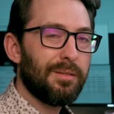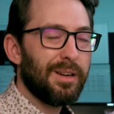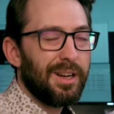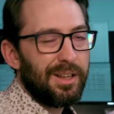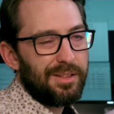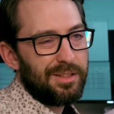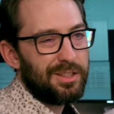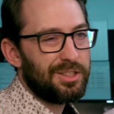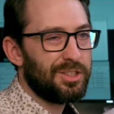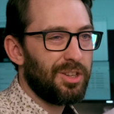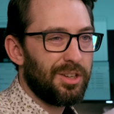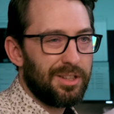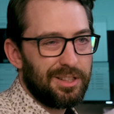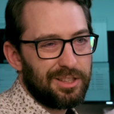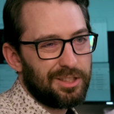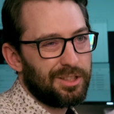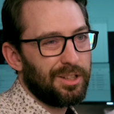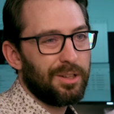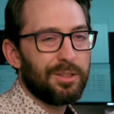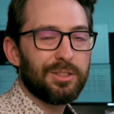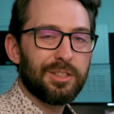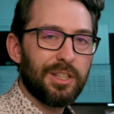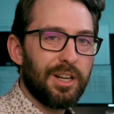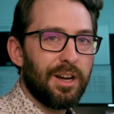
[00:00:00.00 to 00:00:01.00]
well, this song is
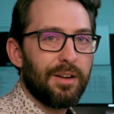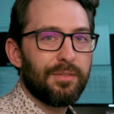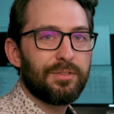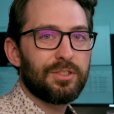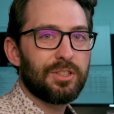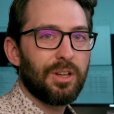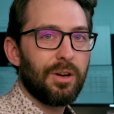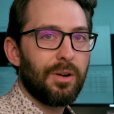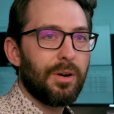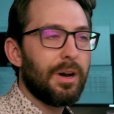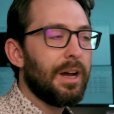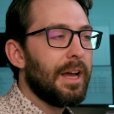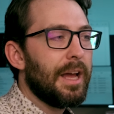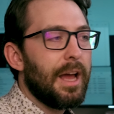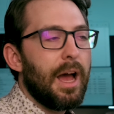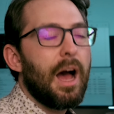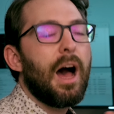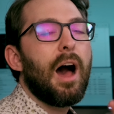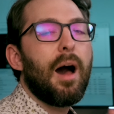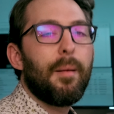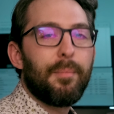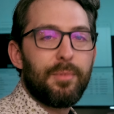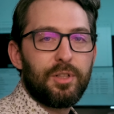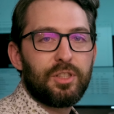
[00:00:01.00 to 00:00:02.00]
close enough, so
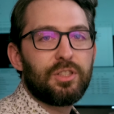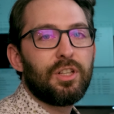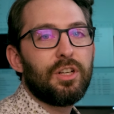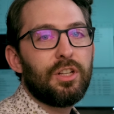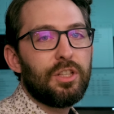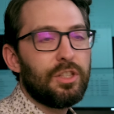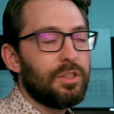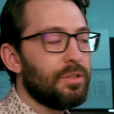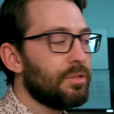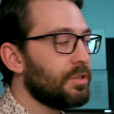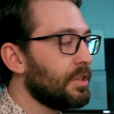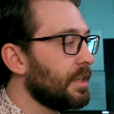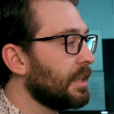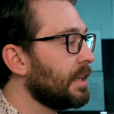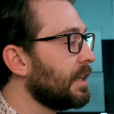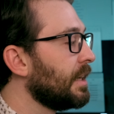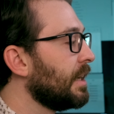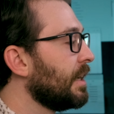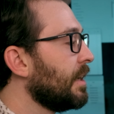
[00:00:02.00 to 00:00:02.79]
I'm just gonna use it.